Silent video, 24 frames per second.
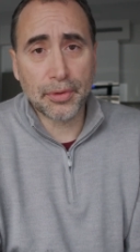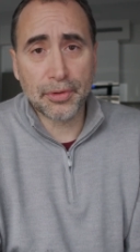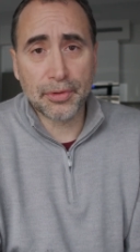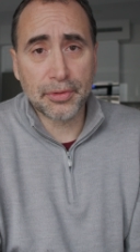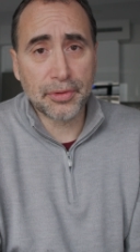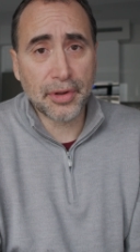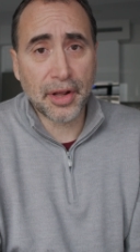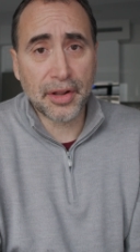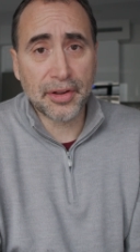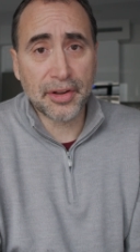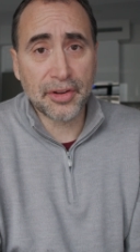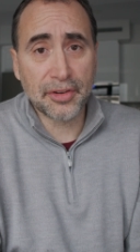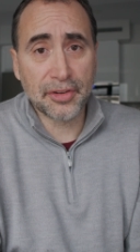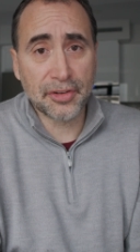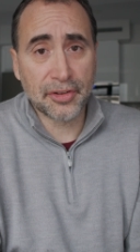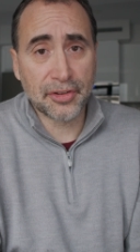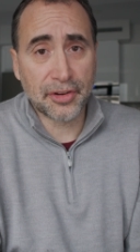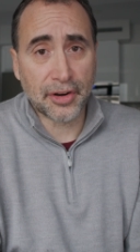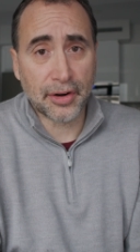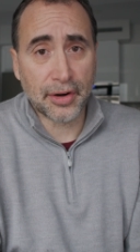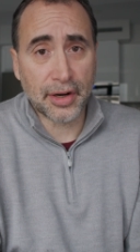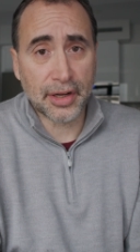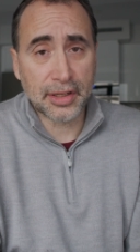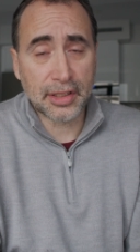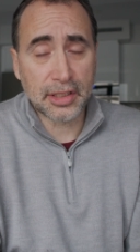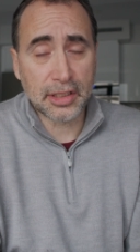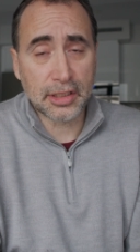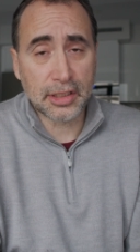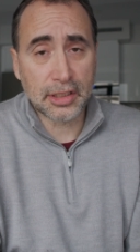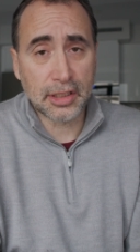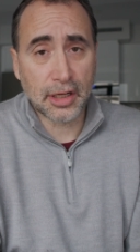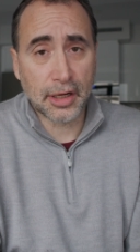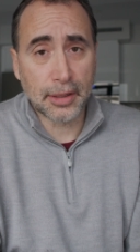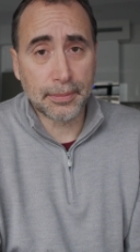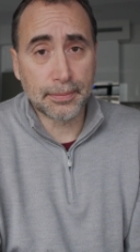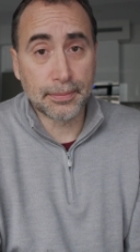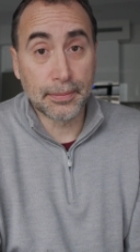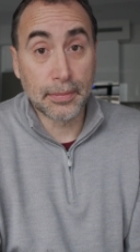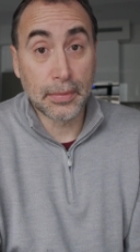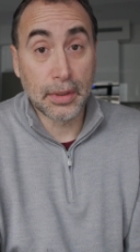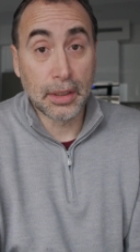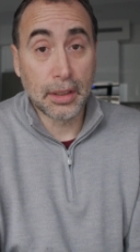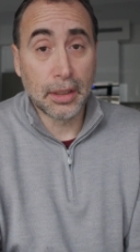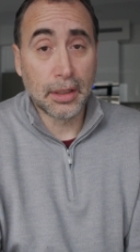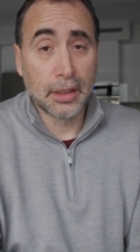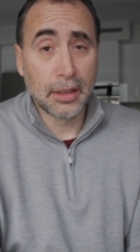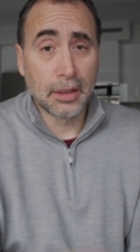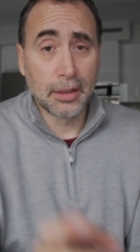it's not necessary at this time.
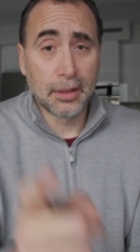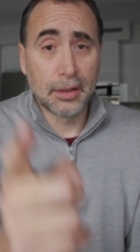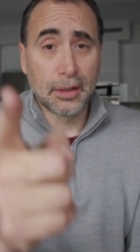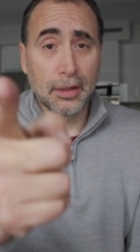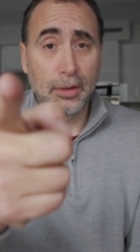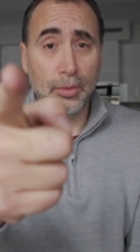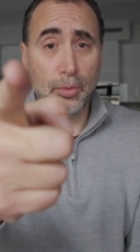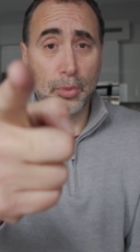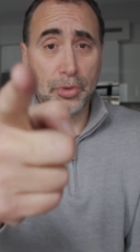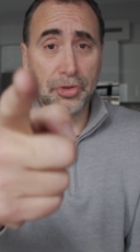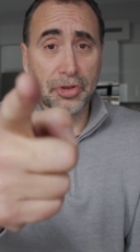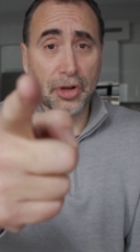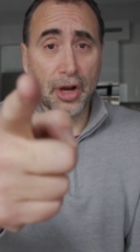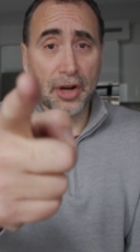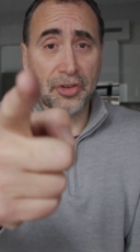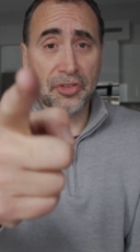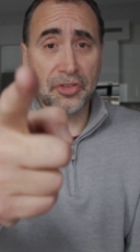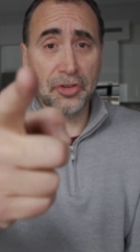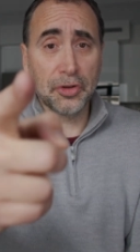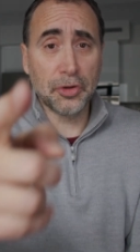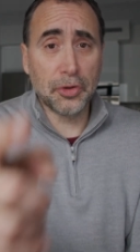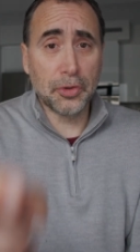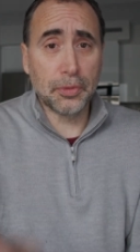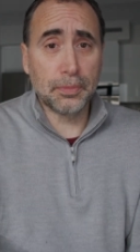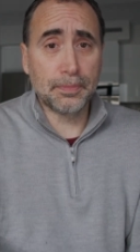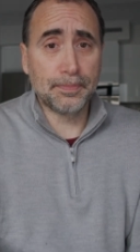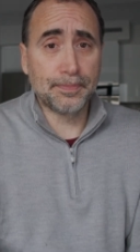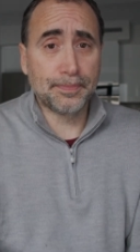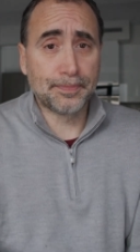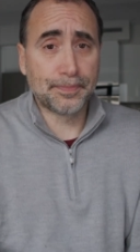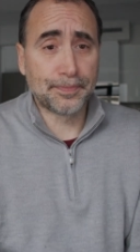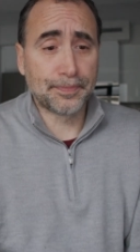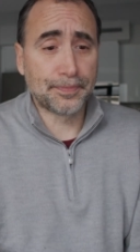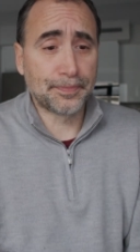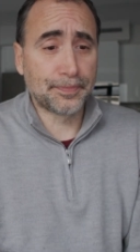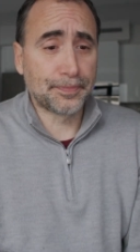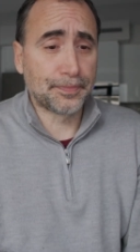We'll talk soon.